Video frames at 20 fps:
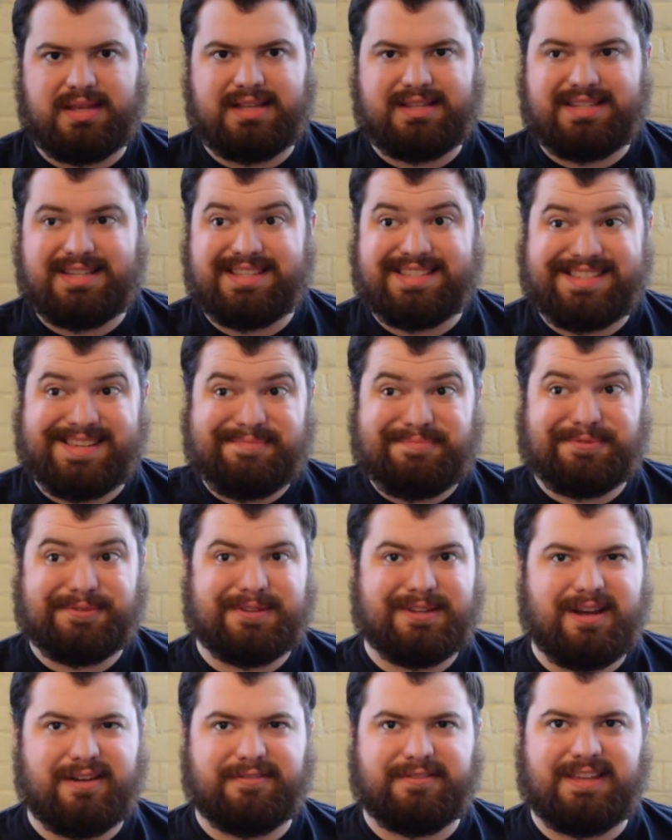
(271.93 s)
it's a
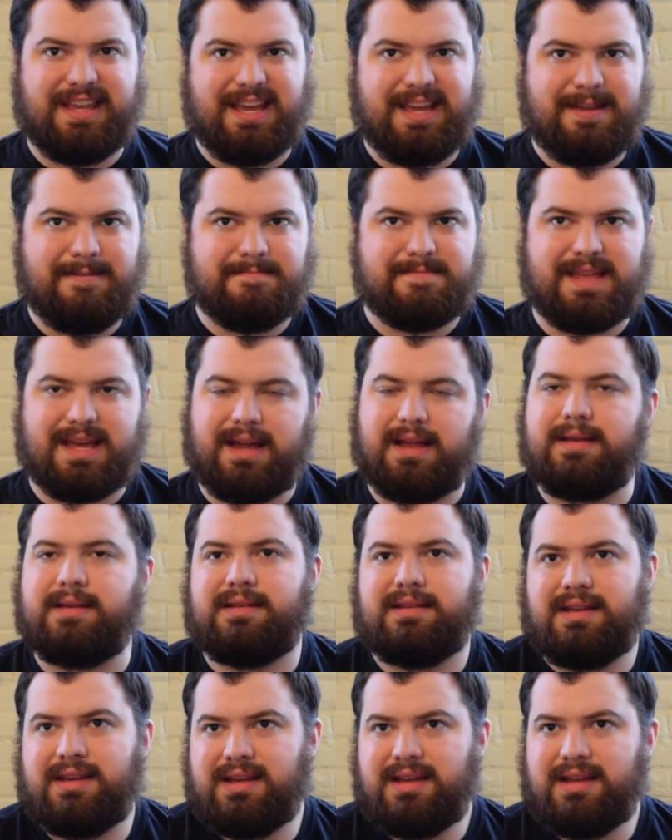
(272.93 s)
simple enough game that